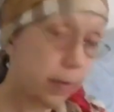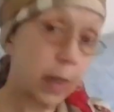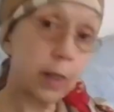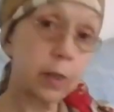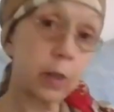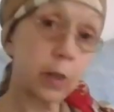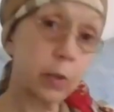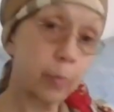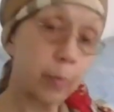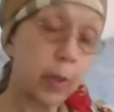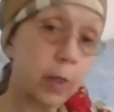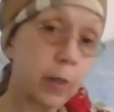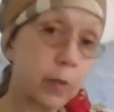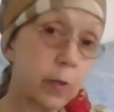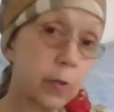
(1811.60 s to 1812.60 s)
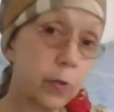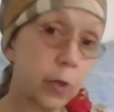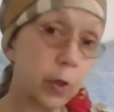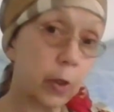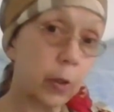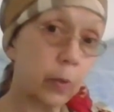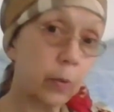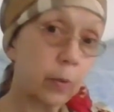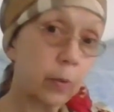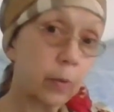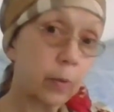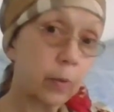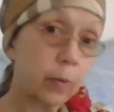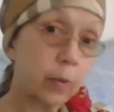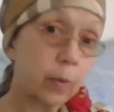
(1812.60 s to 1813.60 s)
that displeases you,
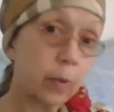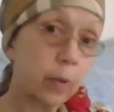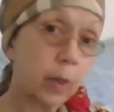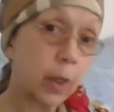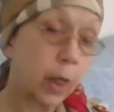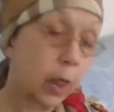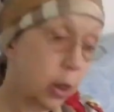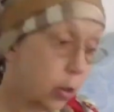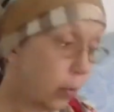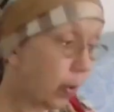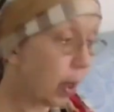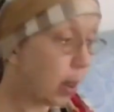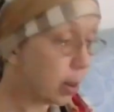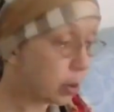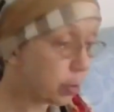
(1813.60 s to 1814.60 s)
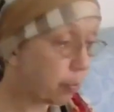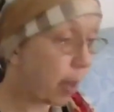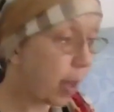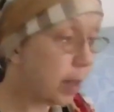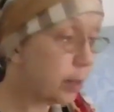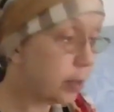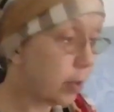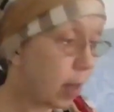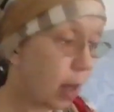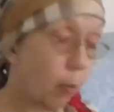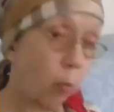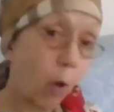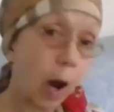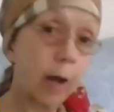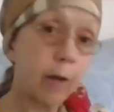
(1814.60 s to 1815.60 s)
you can explain to
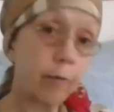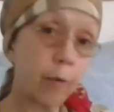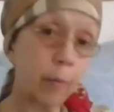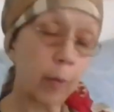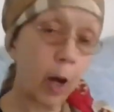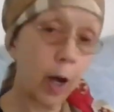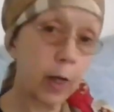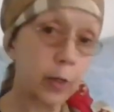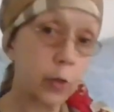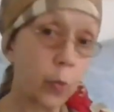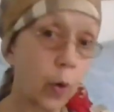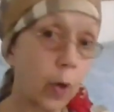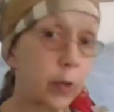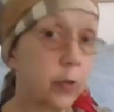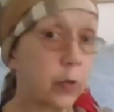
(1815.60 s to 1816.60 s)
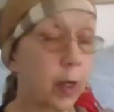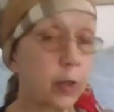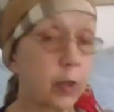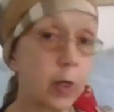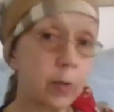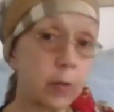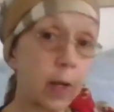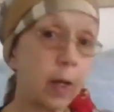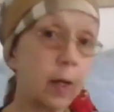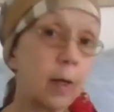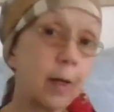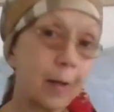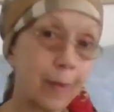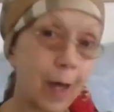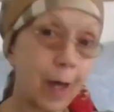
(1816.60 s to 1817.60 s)
them why from God's word, such as,
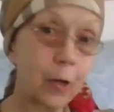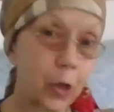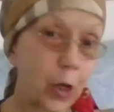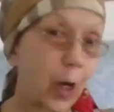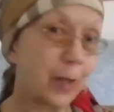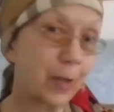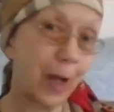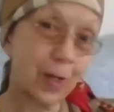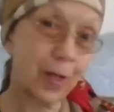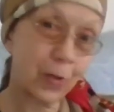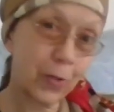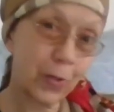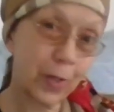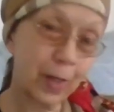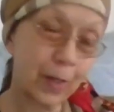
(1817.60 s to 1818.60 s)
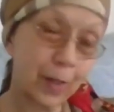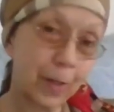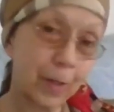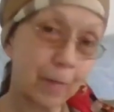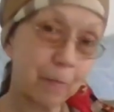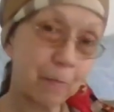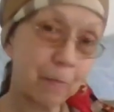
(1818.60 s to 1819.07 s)
thou shalt not steal.